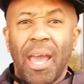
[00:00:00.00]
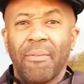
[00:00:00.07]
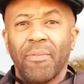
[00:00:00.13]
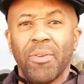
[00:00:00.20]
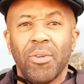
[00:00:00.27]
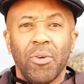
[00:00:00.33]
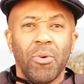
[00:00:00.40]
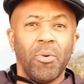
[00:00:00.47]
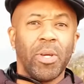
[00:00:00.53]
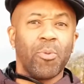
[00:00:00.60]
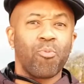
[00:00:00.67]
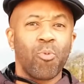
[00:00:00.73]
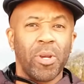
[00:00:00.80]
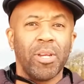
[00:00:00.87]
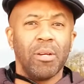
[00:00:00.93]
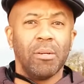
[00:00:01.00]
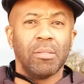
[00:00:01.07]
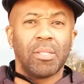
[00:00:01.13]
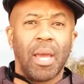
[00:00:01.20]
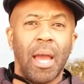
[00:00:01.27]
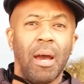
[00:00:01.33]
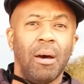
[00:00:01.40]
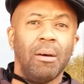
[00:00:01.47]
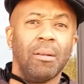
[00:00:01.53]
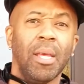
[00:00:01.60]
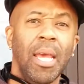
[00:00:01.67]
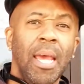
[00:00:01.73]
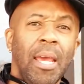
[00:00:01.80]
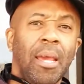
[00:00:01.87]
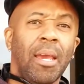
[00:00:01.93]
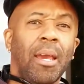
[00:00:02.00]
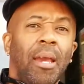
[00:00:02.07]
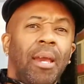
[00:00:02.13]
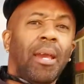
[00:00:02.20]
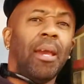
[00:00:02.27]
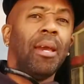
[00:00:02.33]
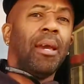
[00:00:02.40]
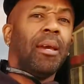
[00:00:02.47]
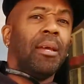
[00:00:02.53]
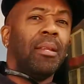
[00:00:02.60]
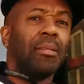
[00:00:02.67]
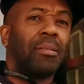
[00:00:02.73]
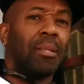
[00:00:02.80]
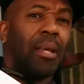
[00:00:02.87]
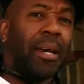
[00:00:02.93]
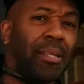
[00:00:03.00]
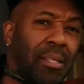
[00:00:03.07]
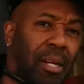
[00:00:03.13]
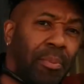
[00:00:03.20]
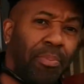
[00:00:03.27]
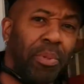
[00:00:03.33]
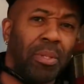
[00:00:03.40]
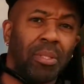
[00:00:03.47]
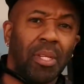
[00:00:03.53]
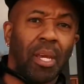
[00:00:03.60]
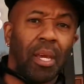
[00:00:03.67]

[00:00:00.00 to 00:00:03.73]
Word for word: Avenue in REO Town, and it's the last couple of